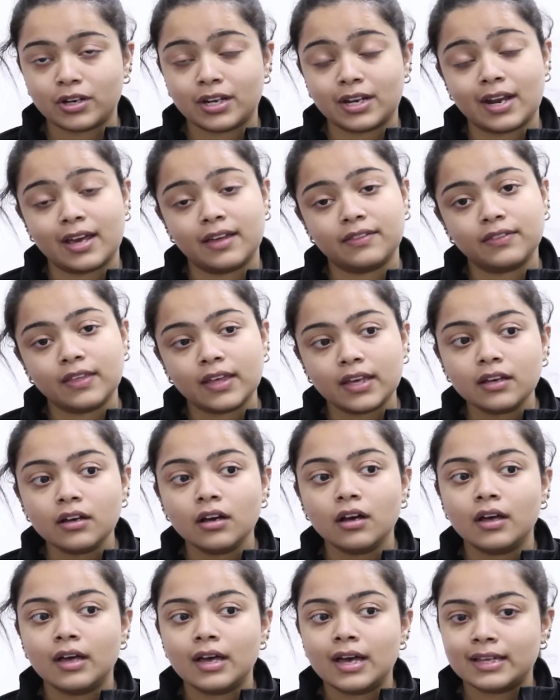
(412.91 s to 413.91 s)
and I think
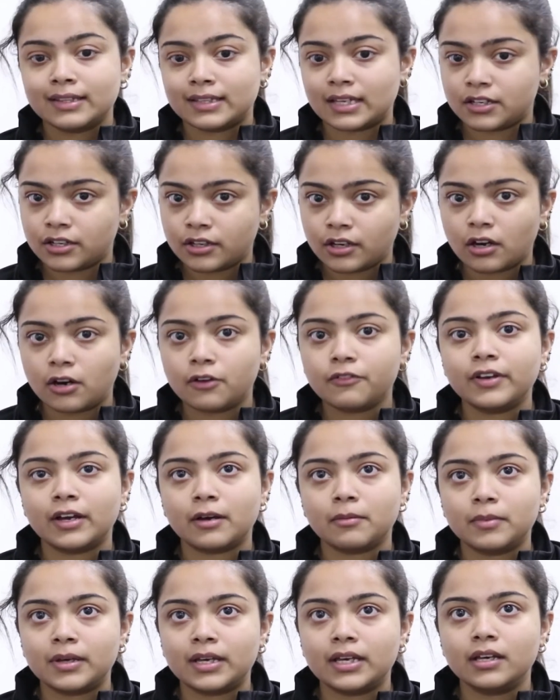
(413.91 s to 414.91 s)
that here we
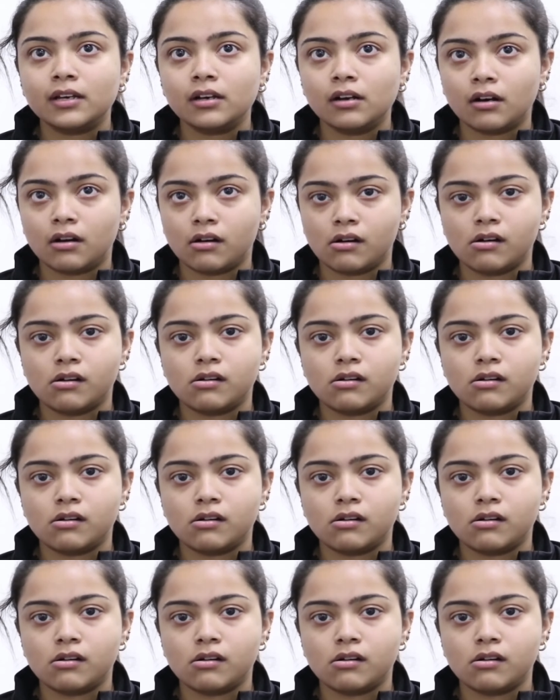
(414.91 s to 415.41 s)
are being